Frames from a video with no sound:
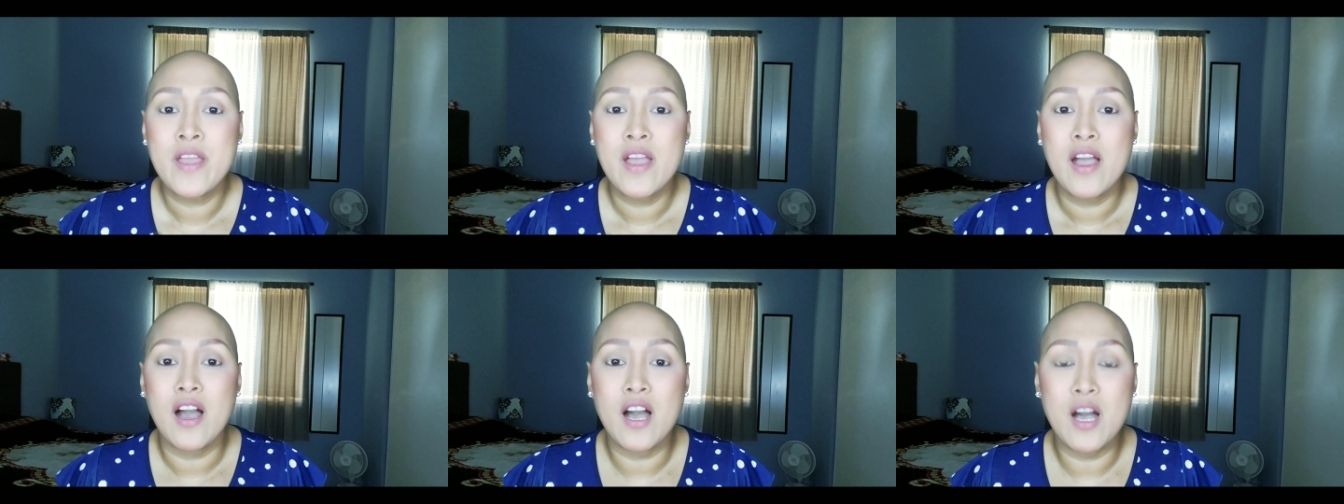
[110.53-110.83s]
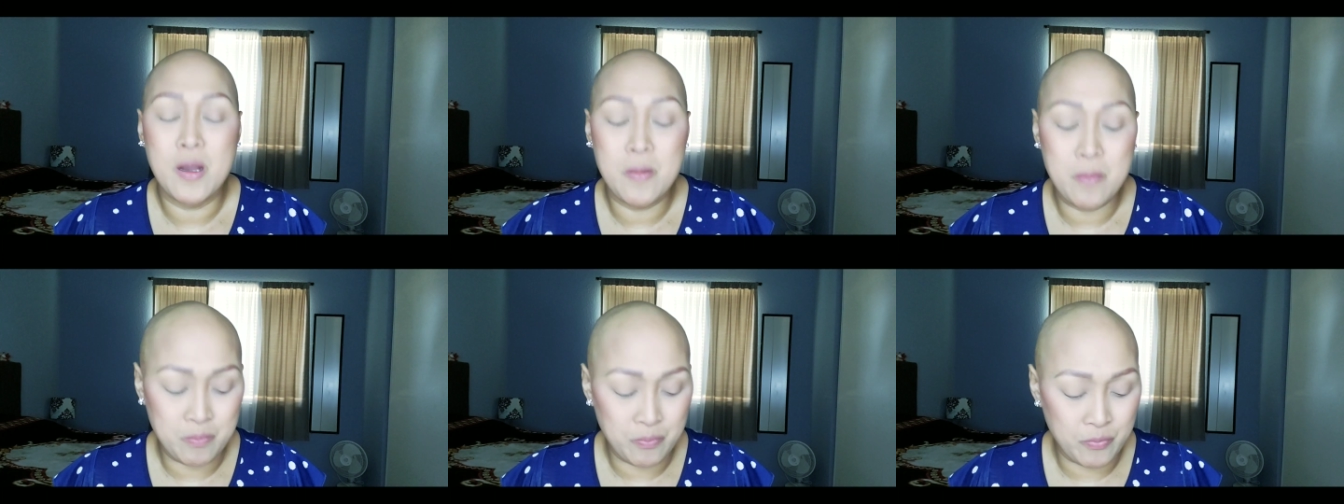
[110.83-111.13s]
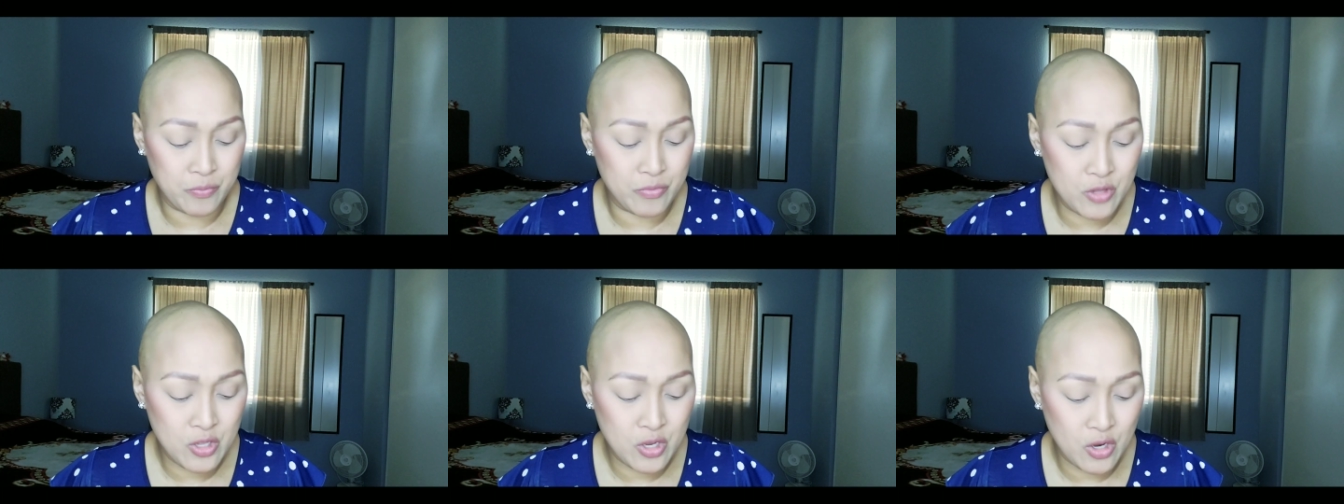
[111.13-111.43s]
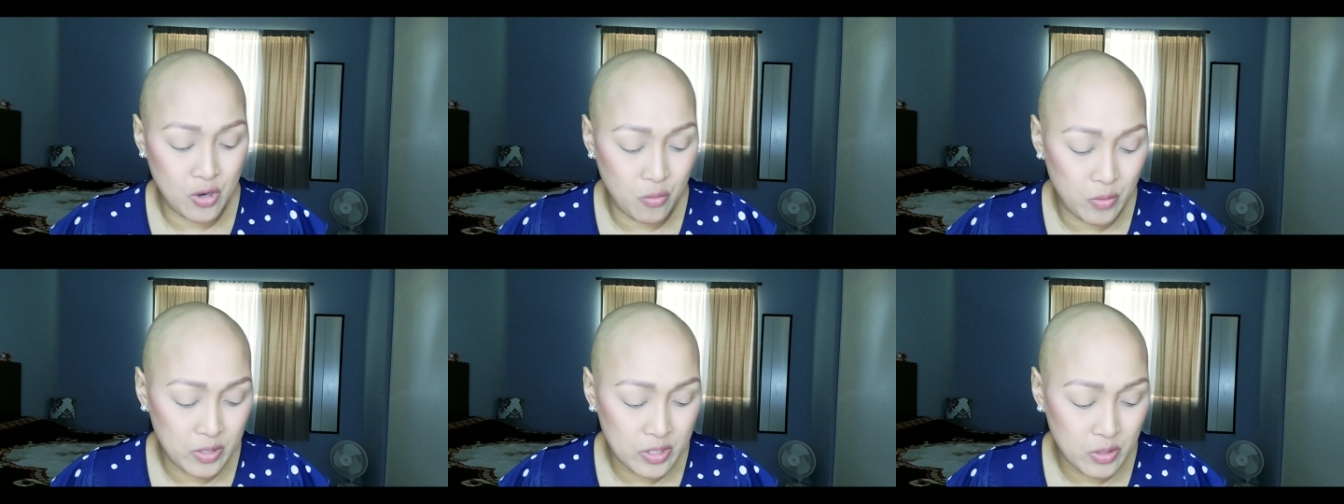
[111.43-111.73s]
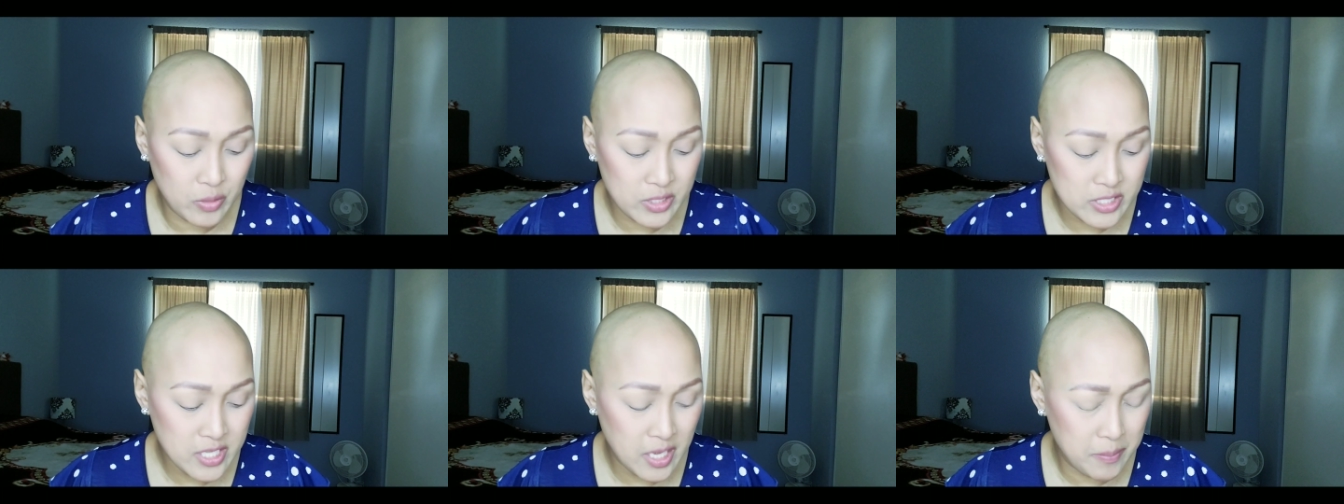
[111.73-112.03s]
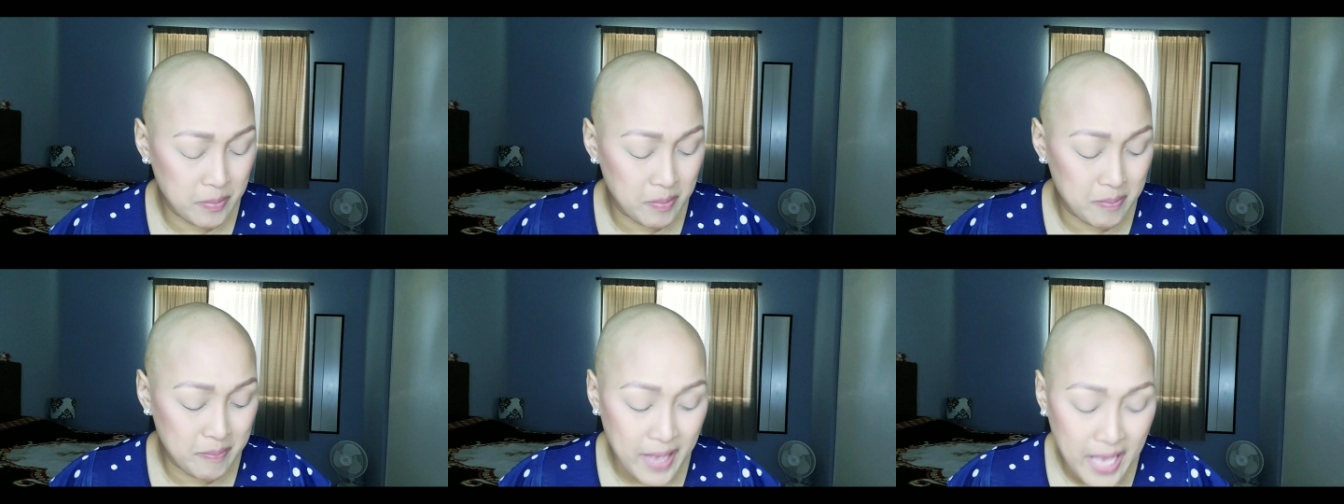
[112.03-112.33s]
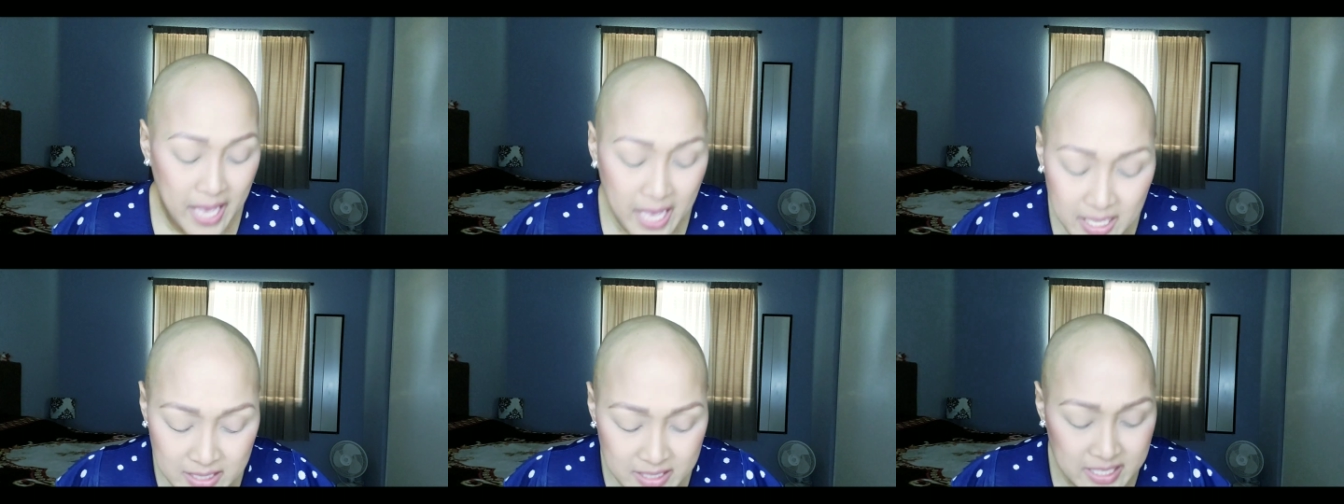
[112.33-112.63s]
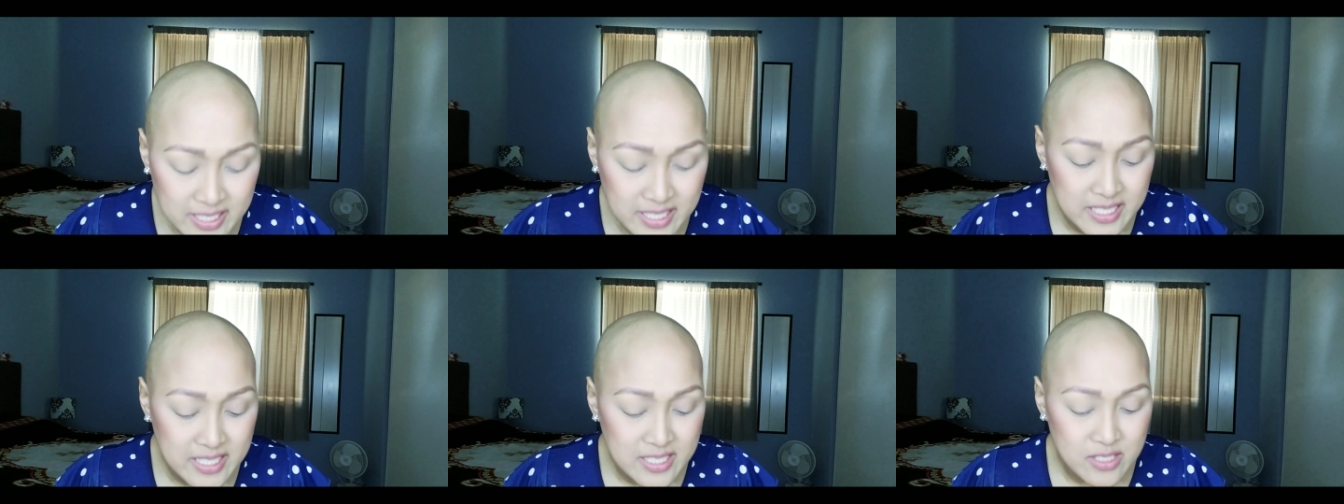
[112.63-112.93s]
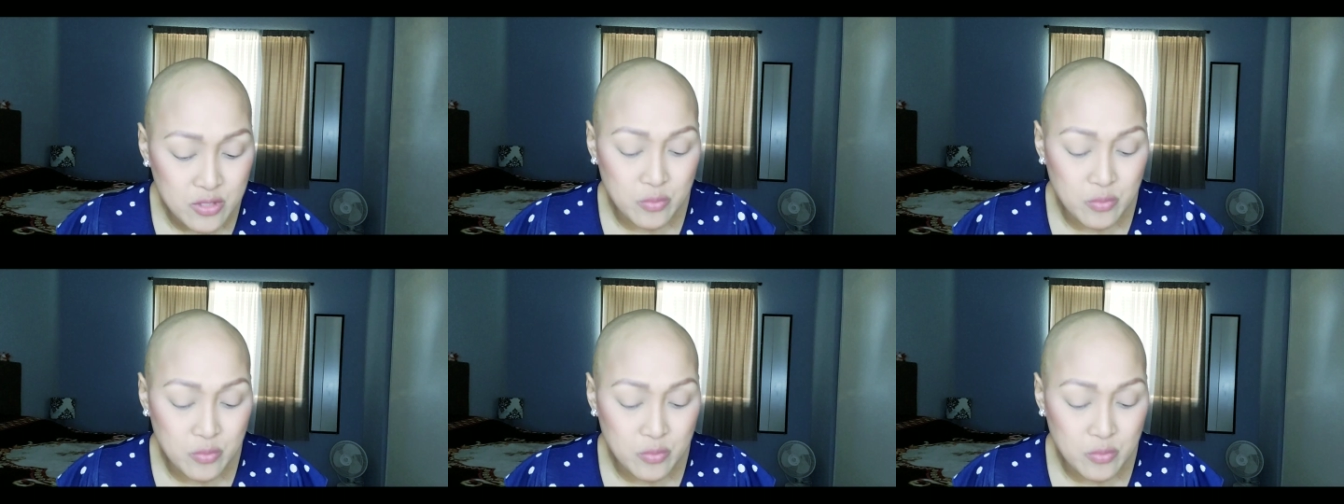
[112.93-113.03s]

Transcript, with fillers: um, you know, what, what type of palette